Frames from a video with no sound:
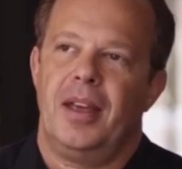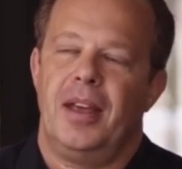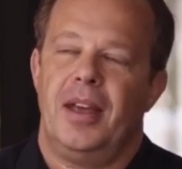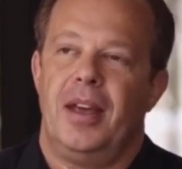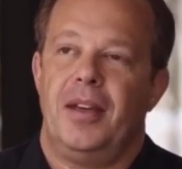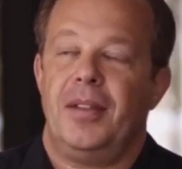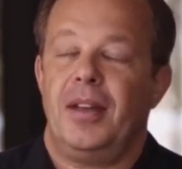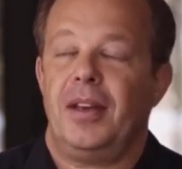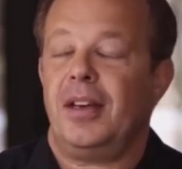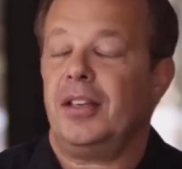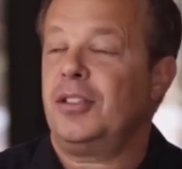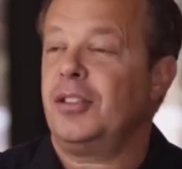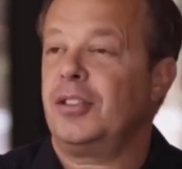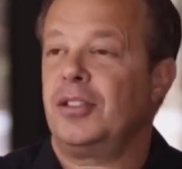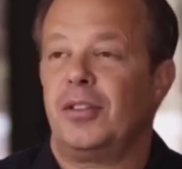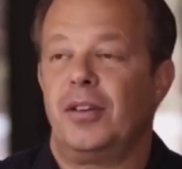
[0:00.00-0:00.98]
And then I
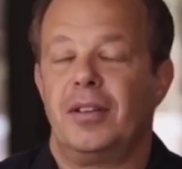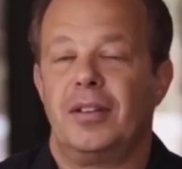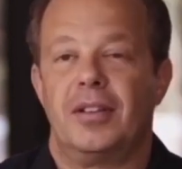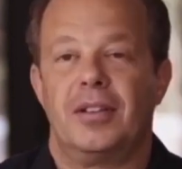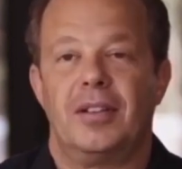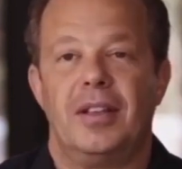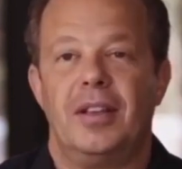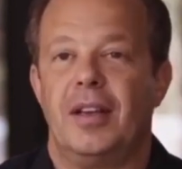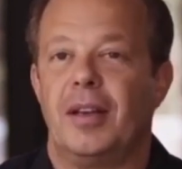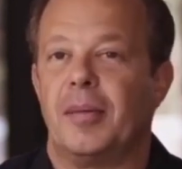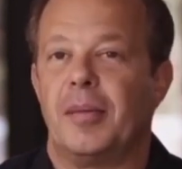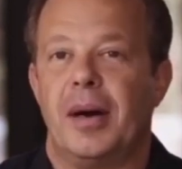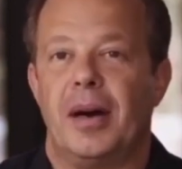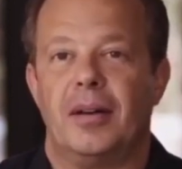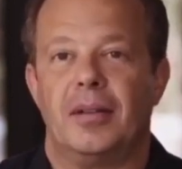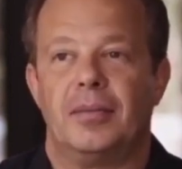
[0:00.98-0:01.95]
just started thinking
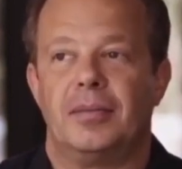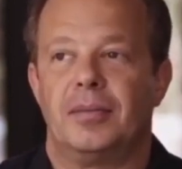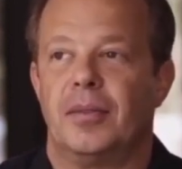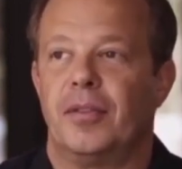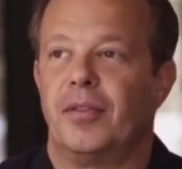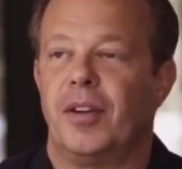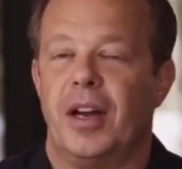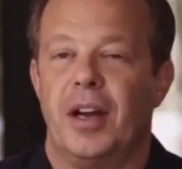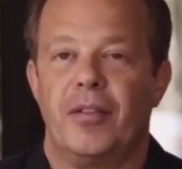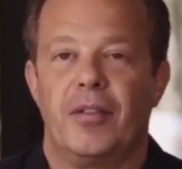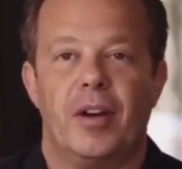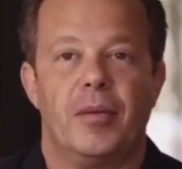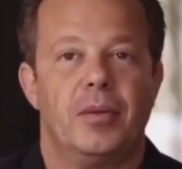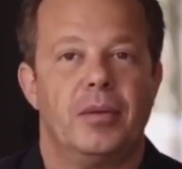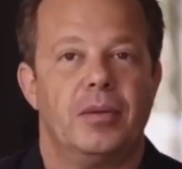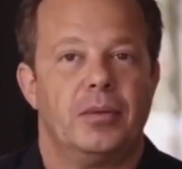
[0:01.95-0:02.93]
about if I ever
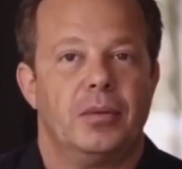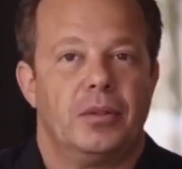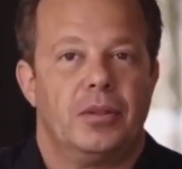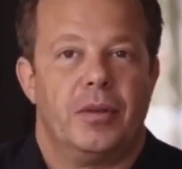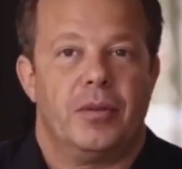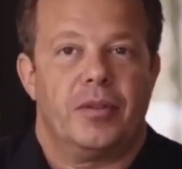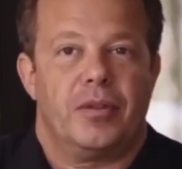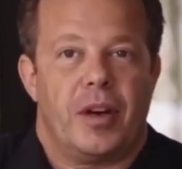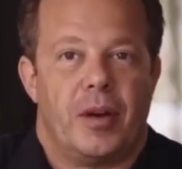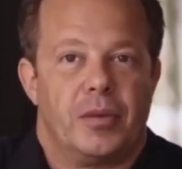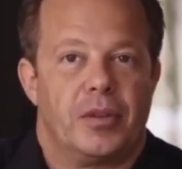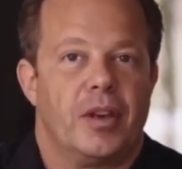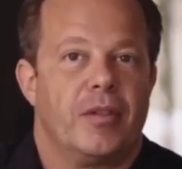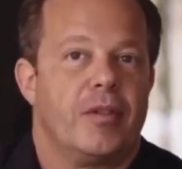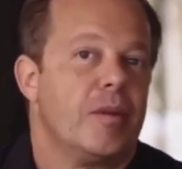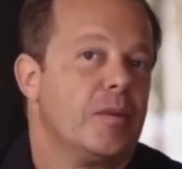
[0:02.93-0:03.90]
able, if I was
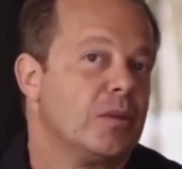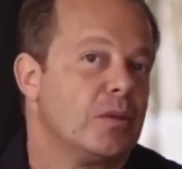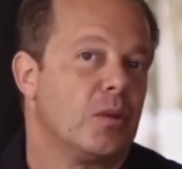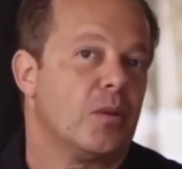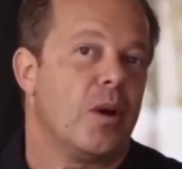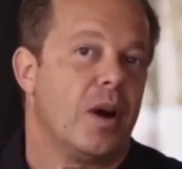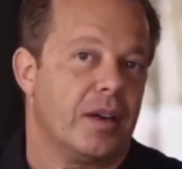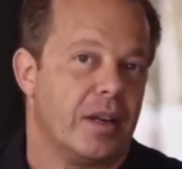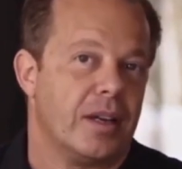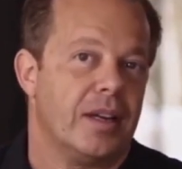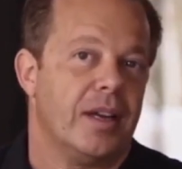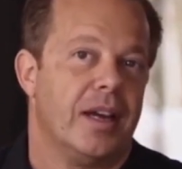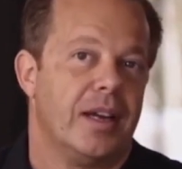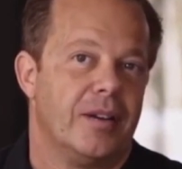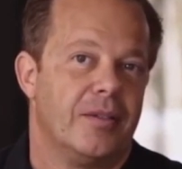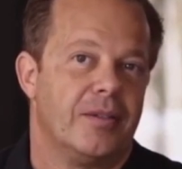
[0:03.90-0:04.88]
ever able to walk
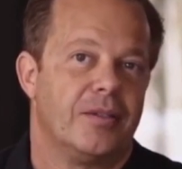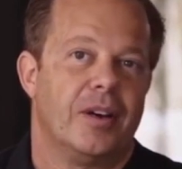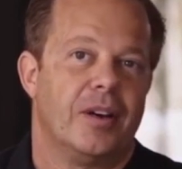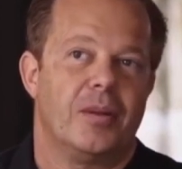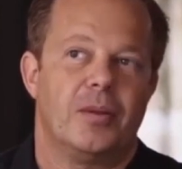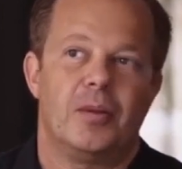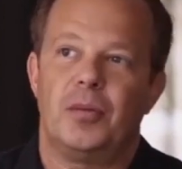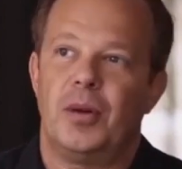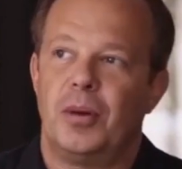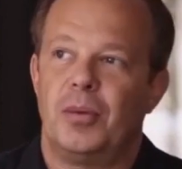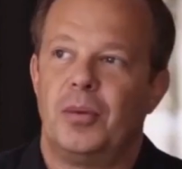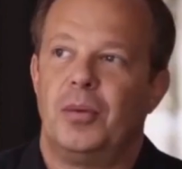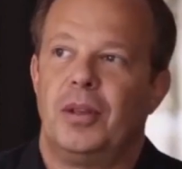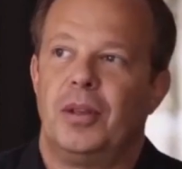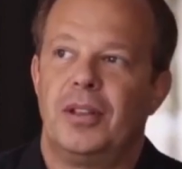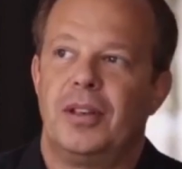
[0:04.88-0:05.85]
again, if I what
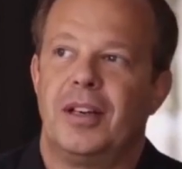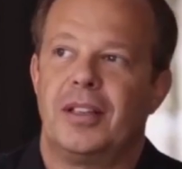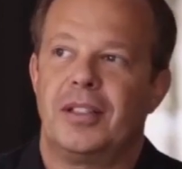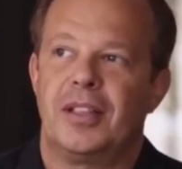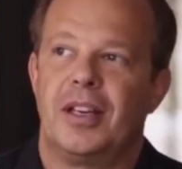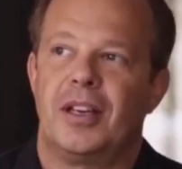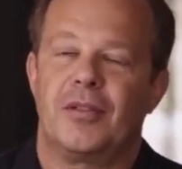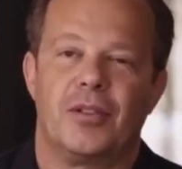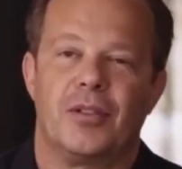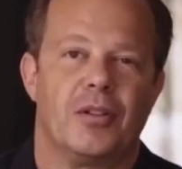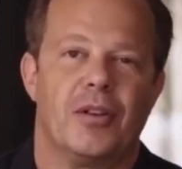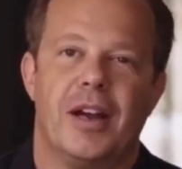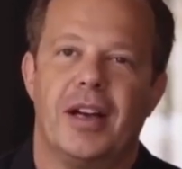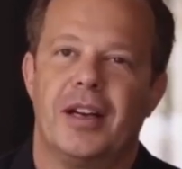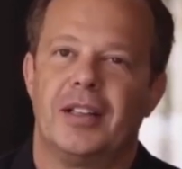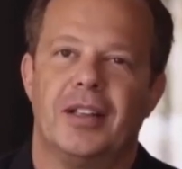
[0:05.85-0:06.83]
what did I take for
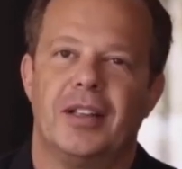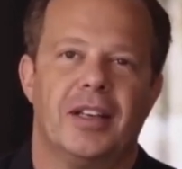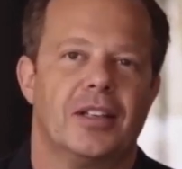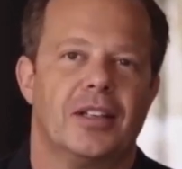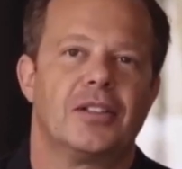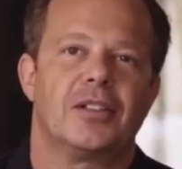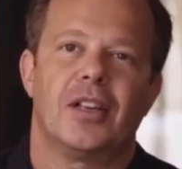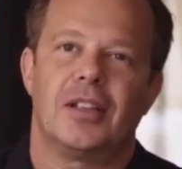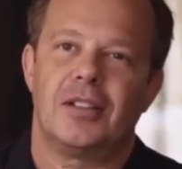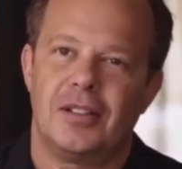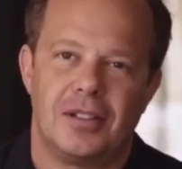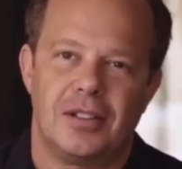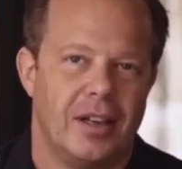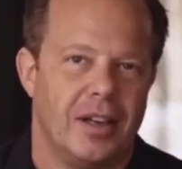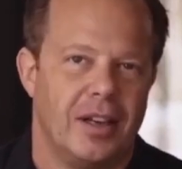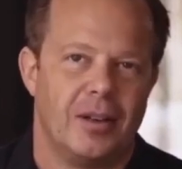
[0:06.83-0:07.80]
granted, like a
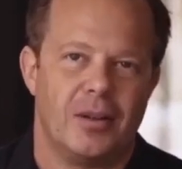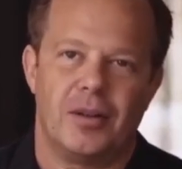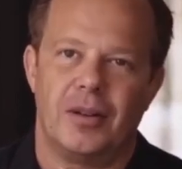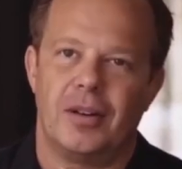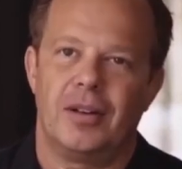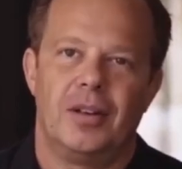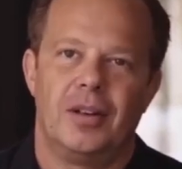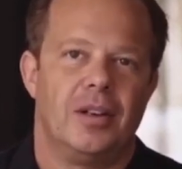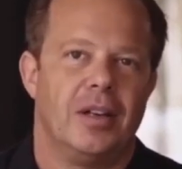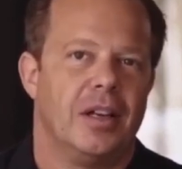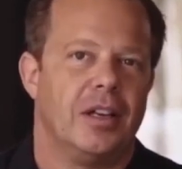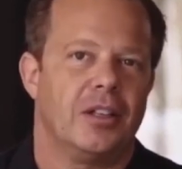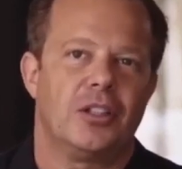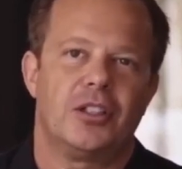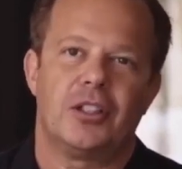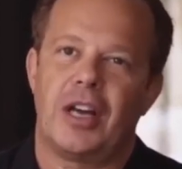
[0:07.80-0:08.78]
sunset or a
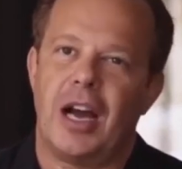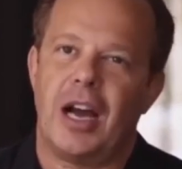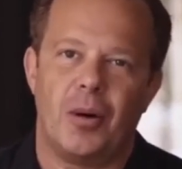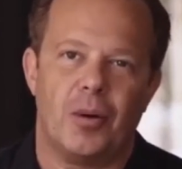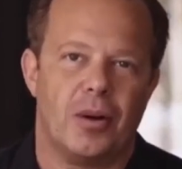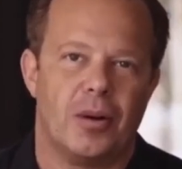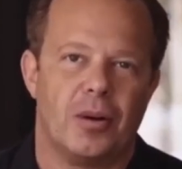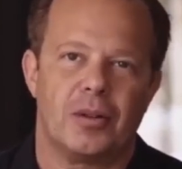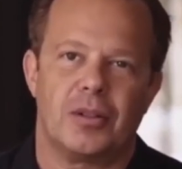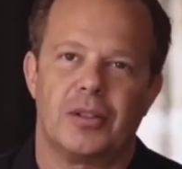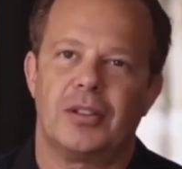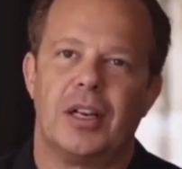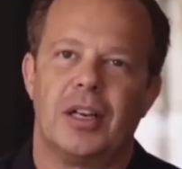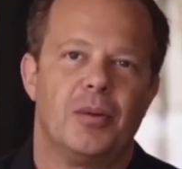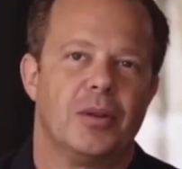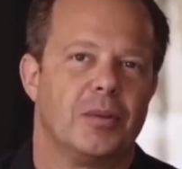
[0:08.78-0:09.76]
shower or
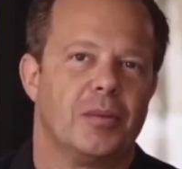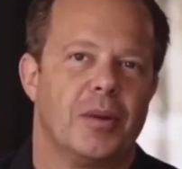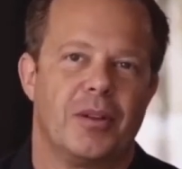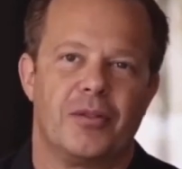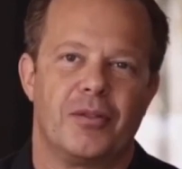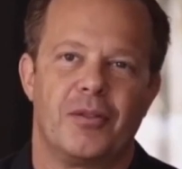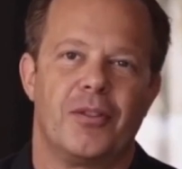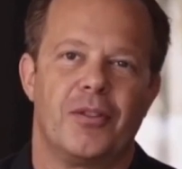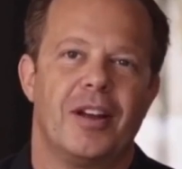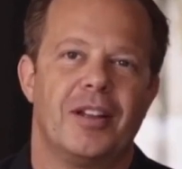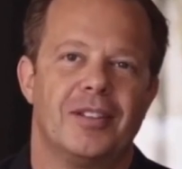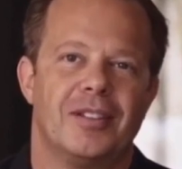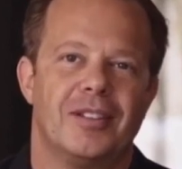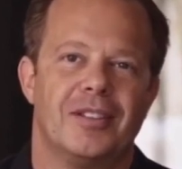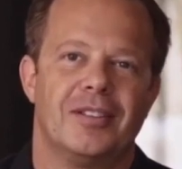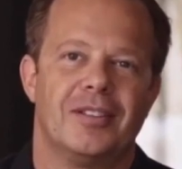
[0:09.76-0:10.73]
sitting with my
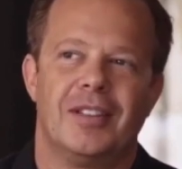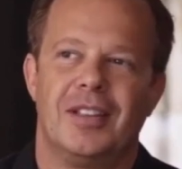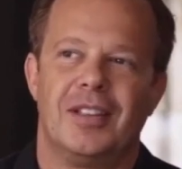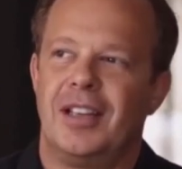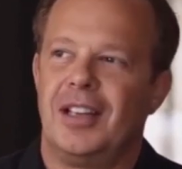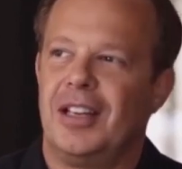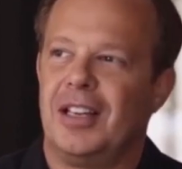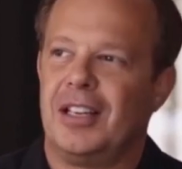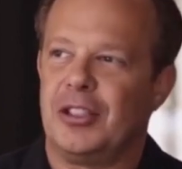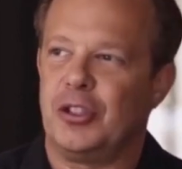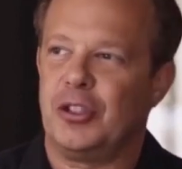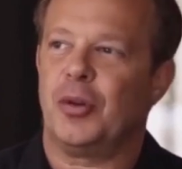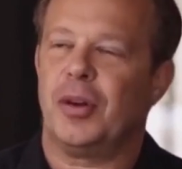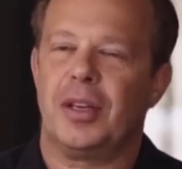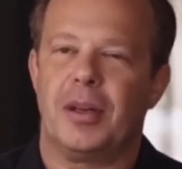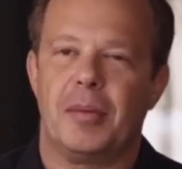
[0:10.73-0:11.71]
friends and
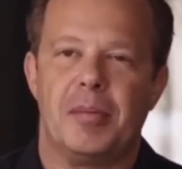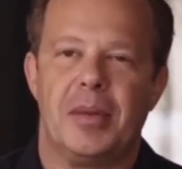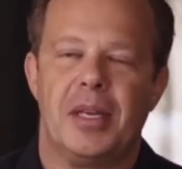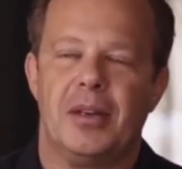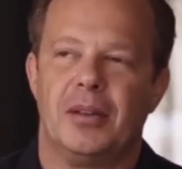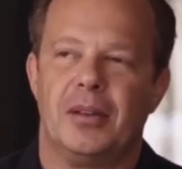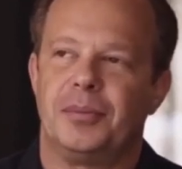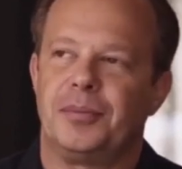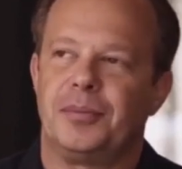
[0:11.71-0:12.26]
enjoying a meal.